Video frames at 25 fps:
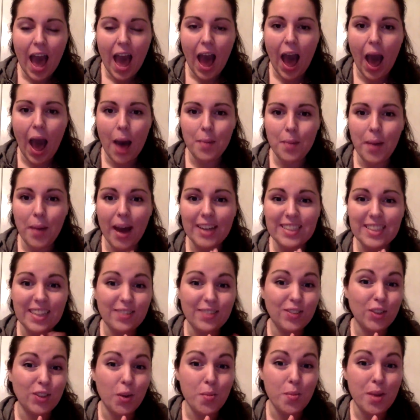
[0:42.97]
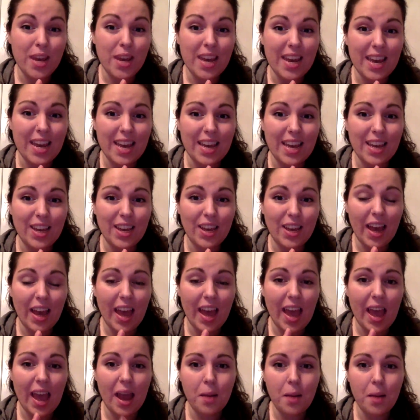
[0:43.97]
I just have so many
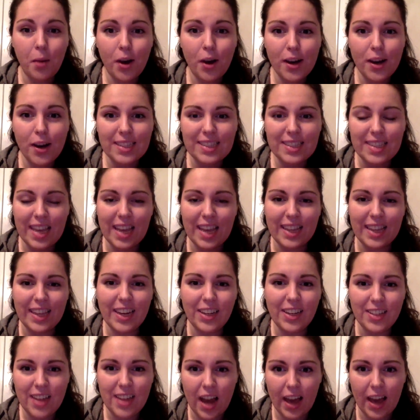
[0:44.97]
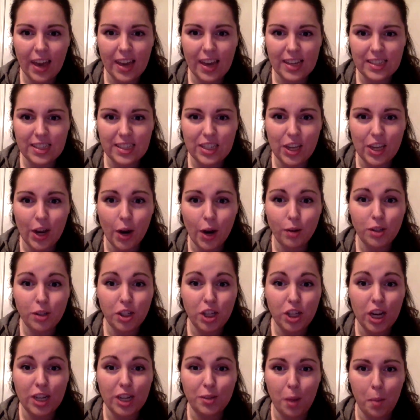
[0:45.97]
inputs and little nuggets, to
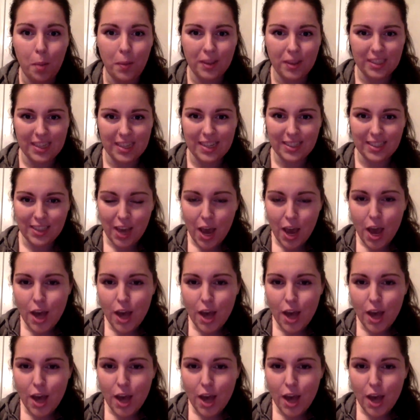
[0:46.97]
change my business.